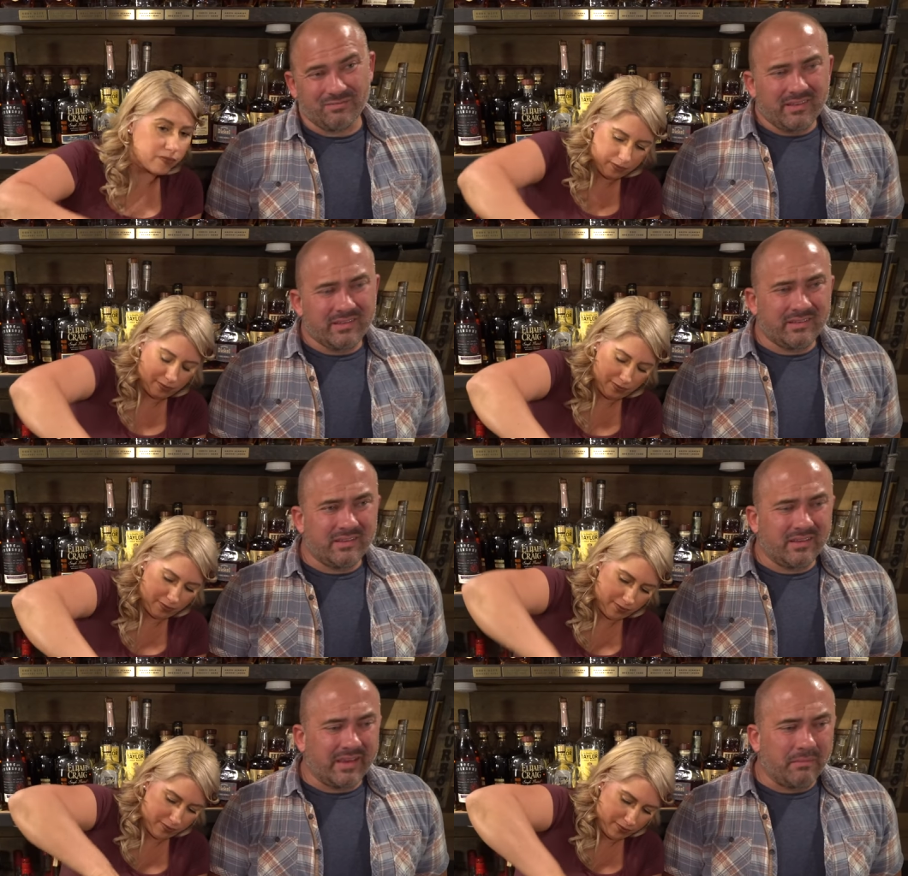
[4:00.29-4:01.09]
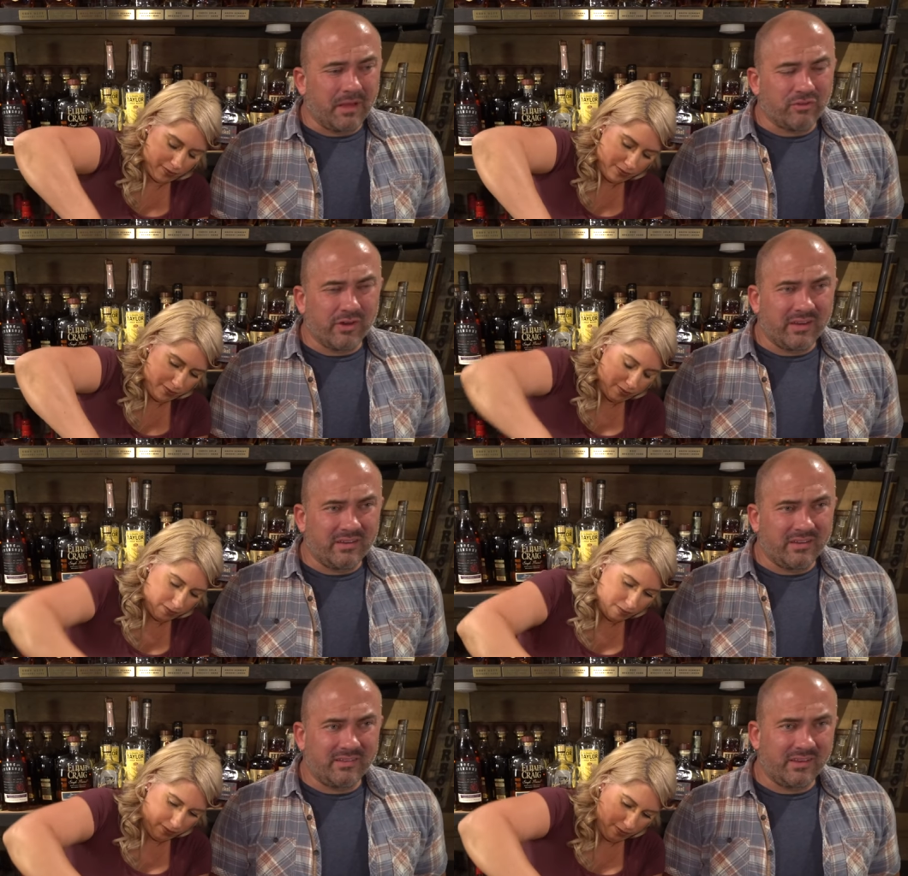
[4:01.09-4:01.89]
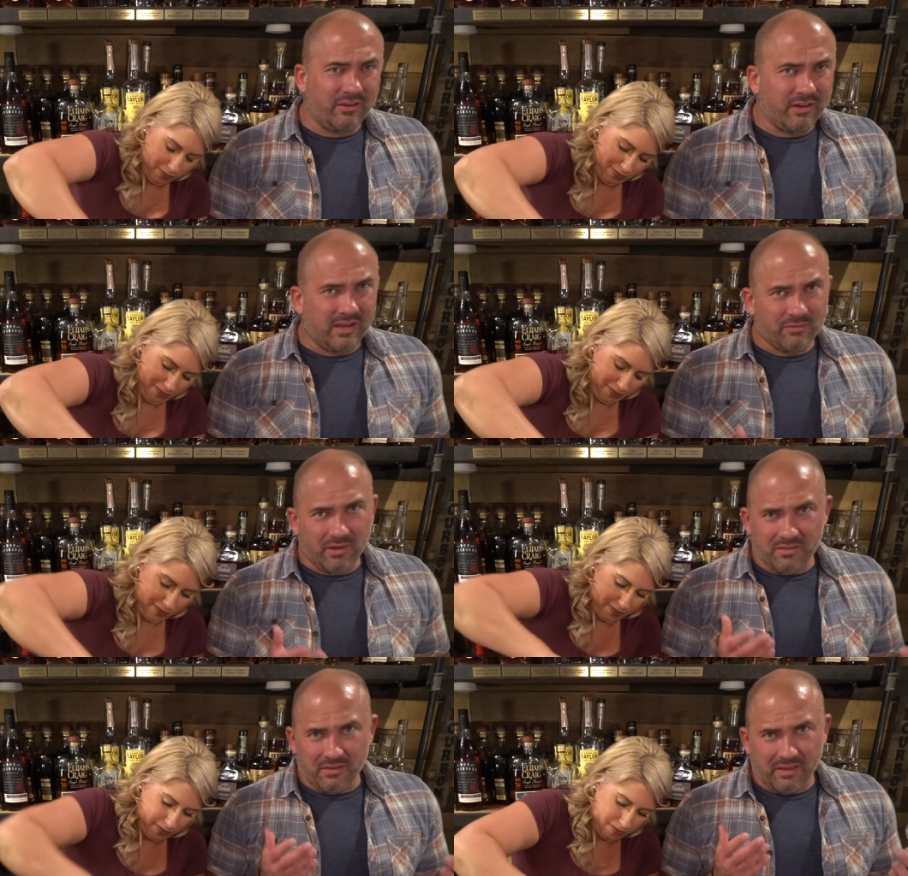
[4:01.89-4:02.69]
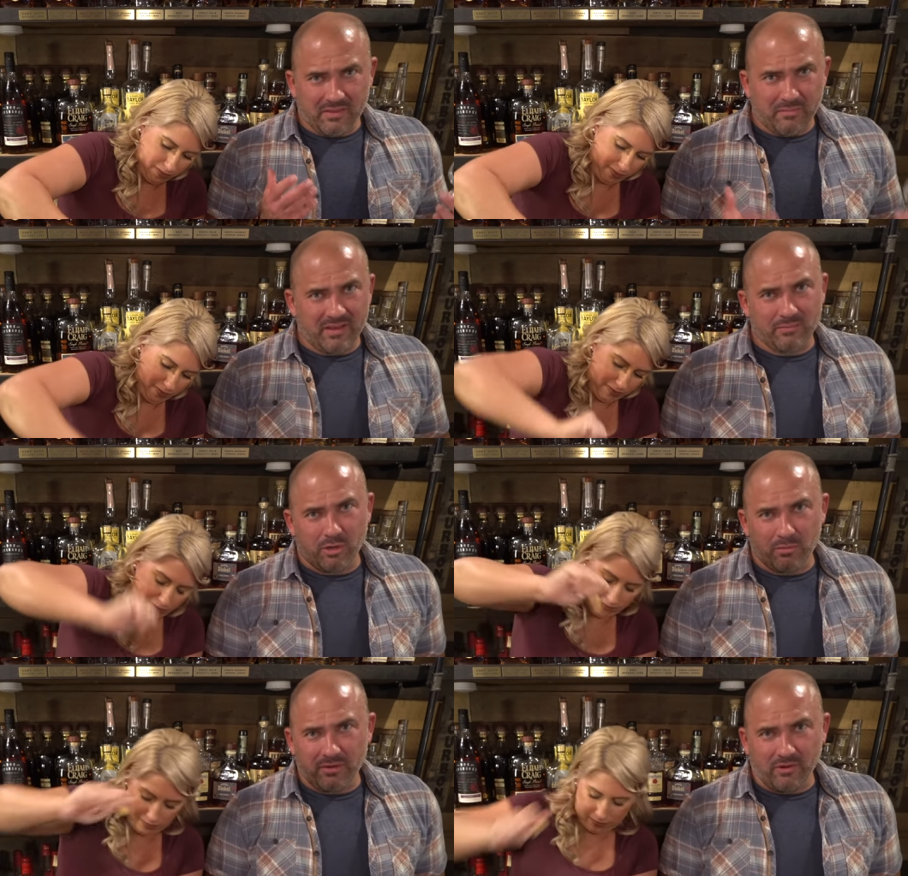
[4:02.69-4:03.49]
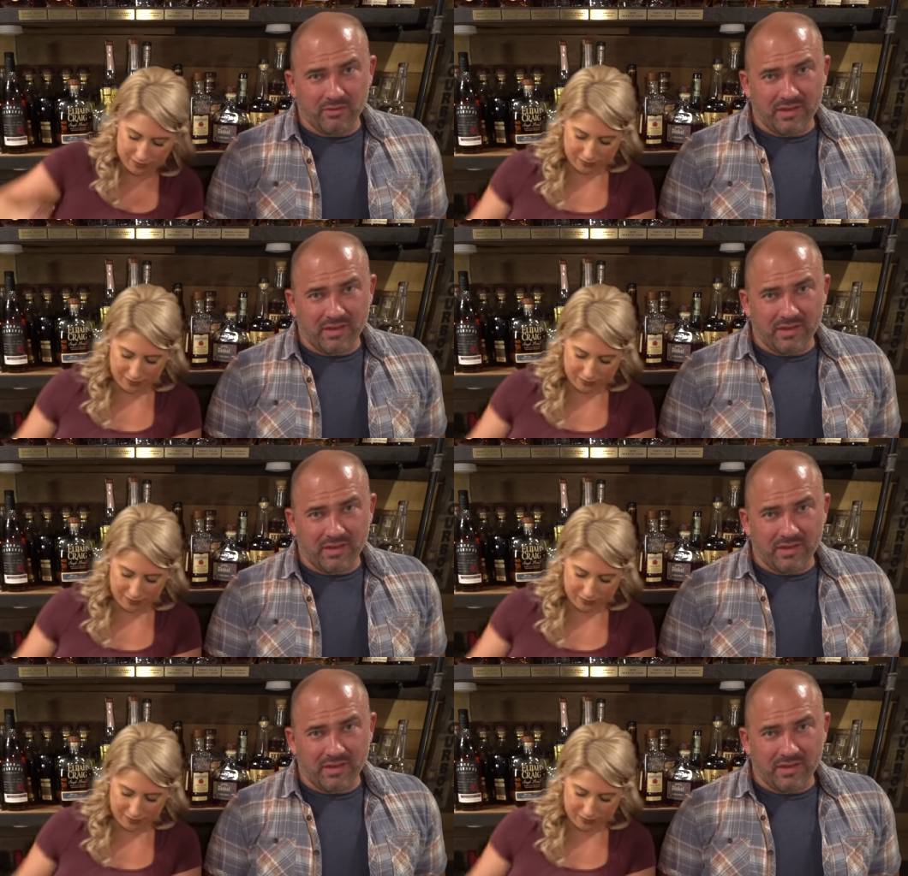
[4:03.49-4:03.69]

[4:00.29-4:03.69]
Speaker 1: This isn't like I'm not trying to tell you guys what the like the best bourbon of all